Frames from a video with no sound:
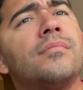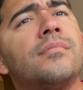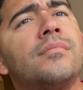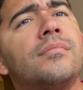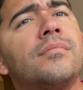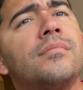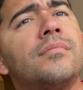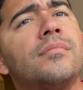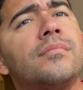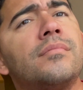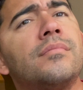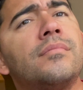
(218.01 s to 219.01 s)

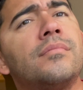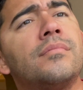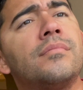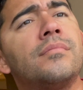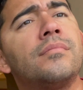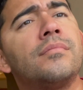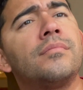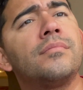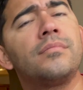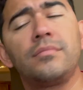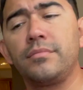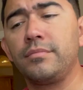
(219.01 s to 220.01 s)

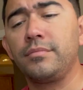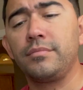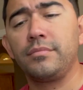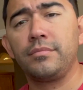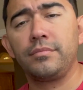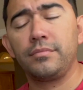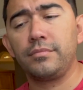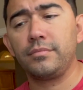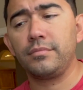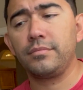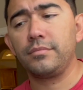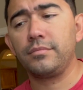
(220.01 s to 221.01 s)

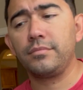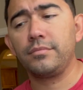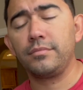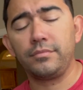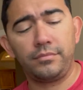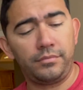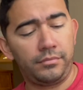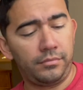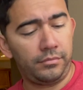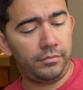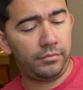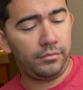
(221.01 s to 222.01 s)

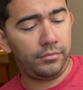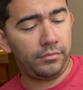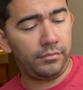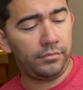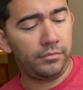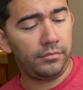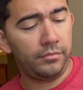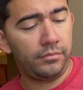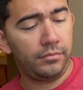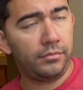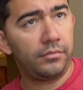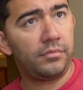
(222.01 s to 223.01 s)

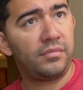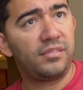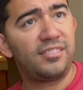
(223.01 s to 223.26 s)
No words are spoken by the person on screen.